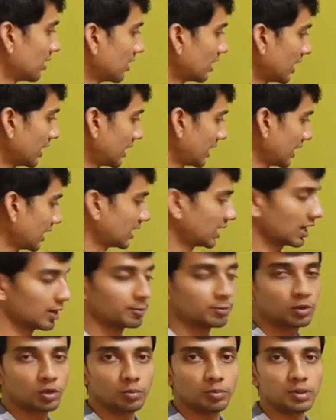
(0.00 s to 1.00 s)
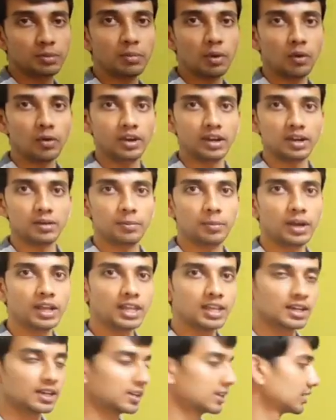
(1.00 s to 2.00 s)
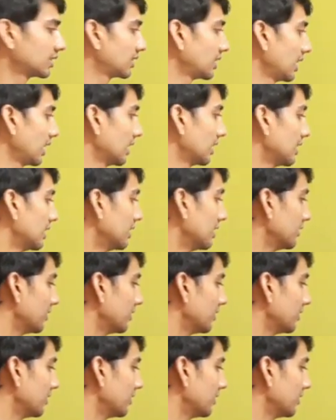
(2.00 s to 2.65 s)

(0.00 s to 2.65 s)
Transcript: I take f to be bounded by k.